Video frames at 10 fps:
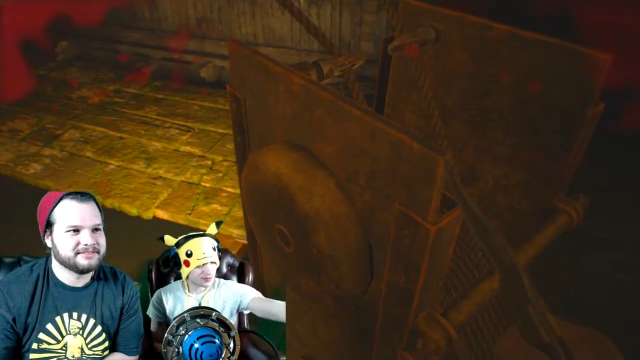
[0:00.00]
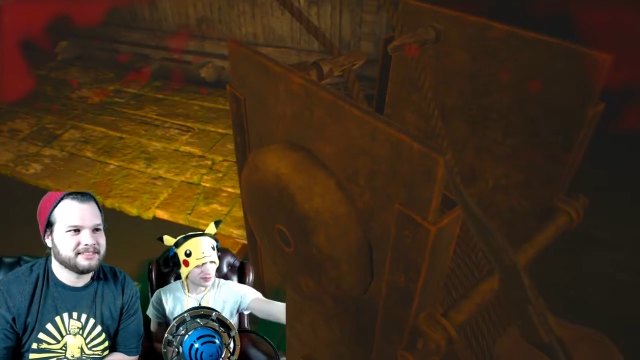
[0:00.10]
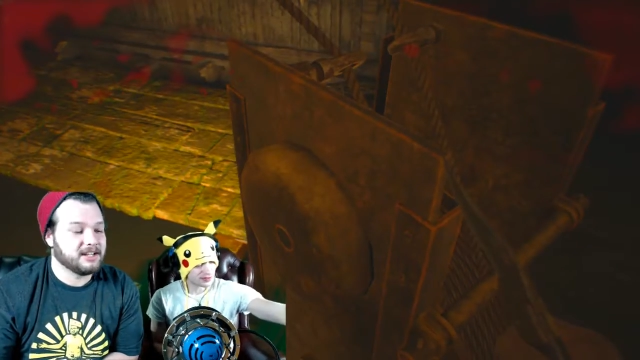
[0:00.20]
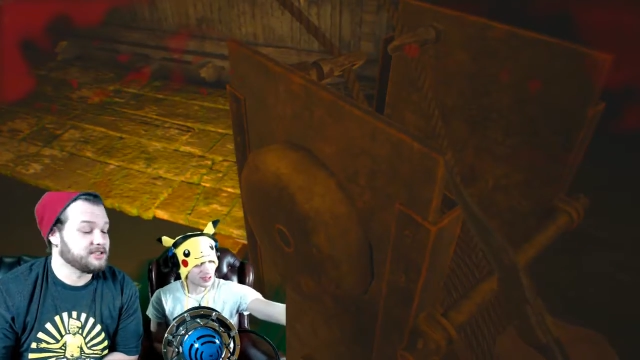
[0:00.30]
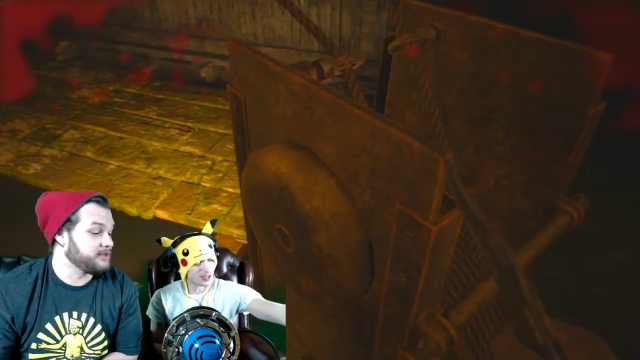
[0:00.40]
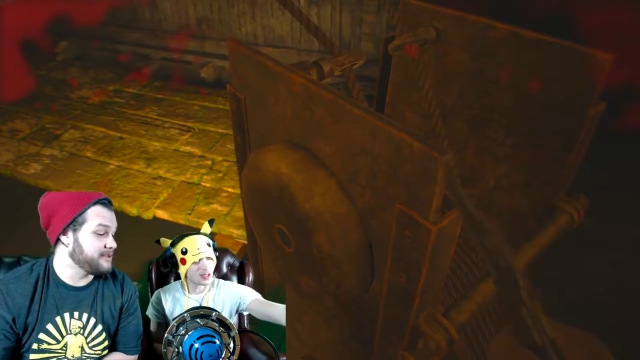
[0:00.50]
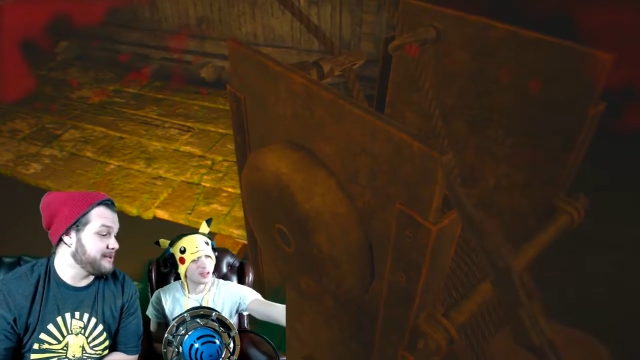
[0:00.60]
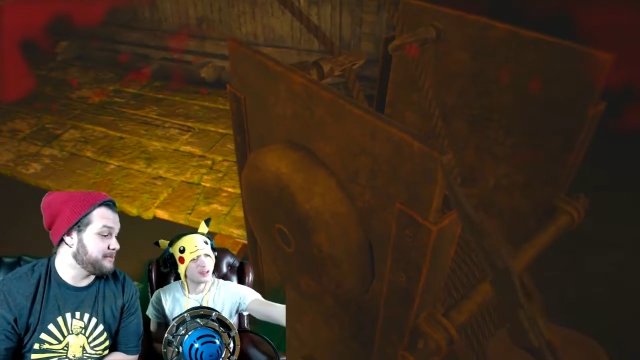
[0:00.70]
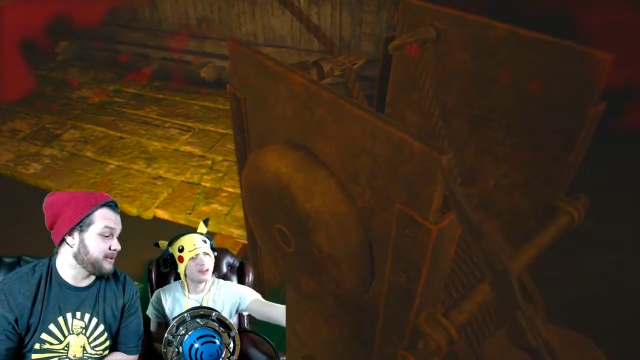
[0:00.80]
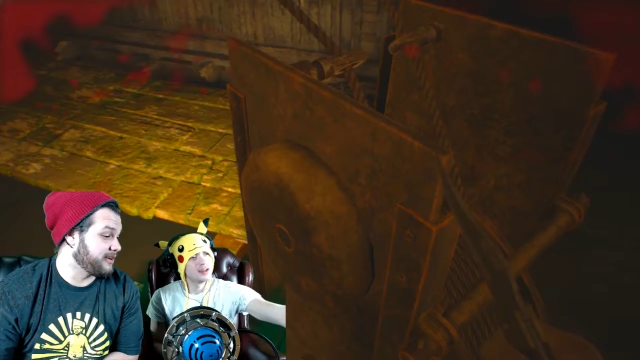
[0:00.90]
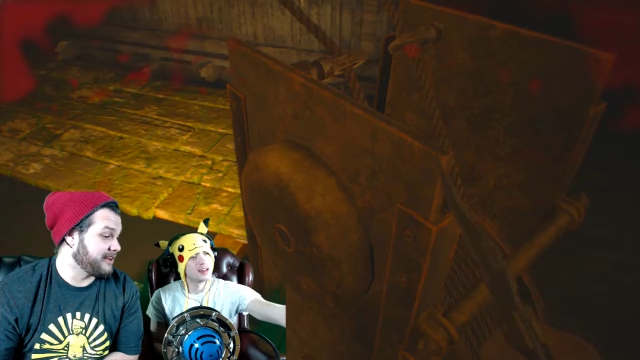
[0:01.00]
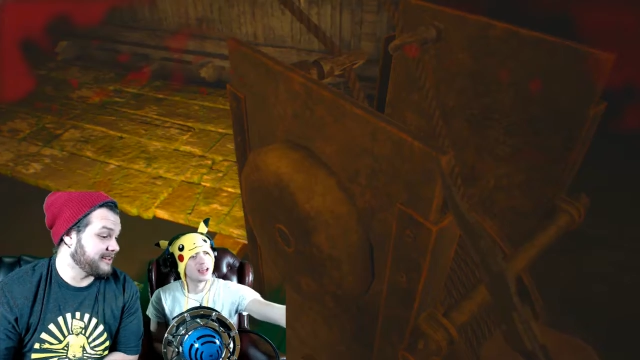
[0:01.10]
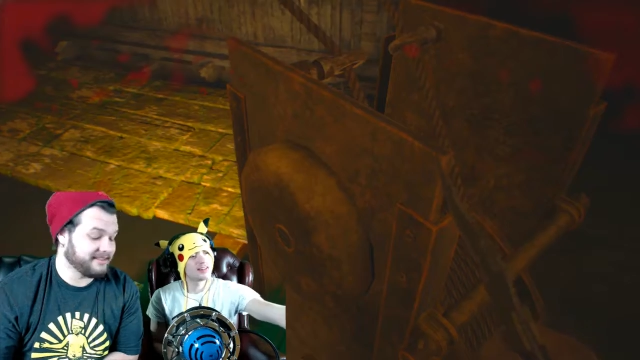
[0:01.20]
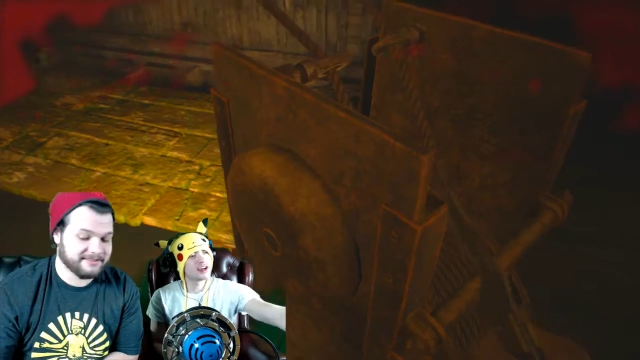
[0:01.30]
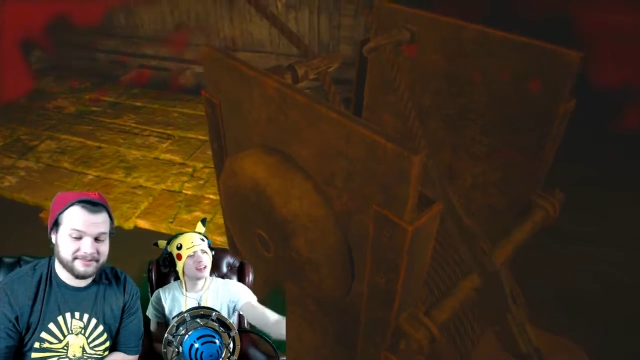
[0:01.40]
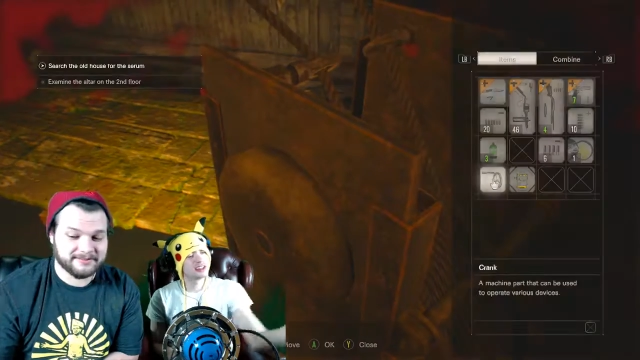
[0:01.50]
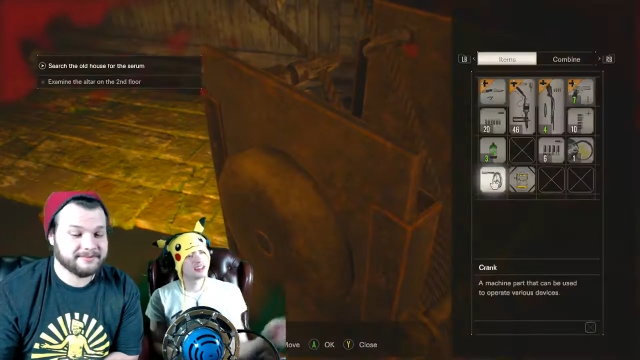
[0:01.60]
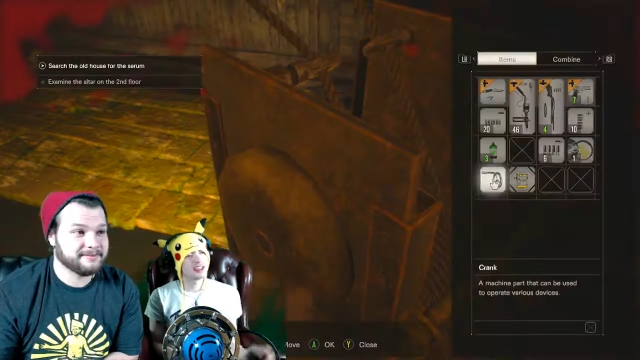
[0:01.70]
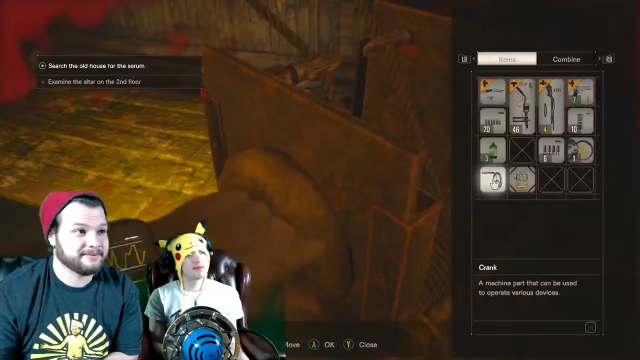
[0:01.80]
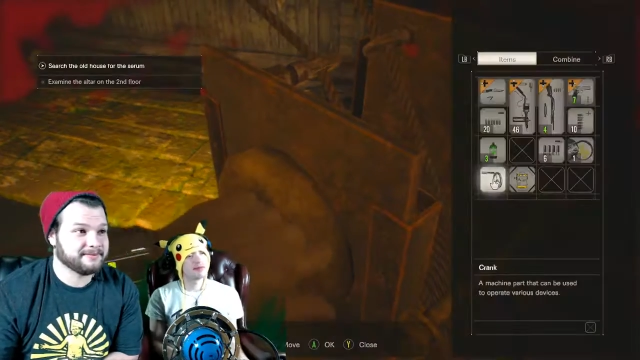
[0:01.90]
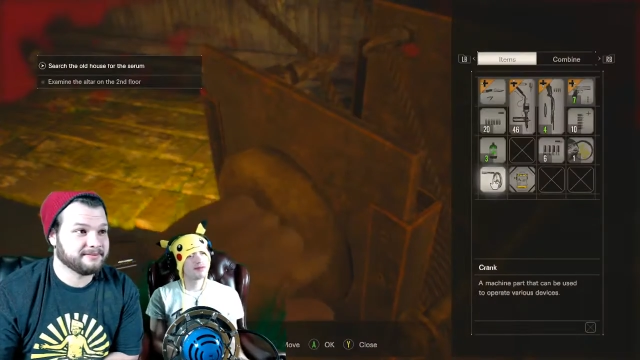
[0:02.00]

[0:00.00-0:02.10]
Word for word: Also, you keep the crank. They've uh, stepped...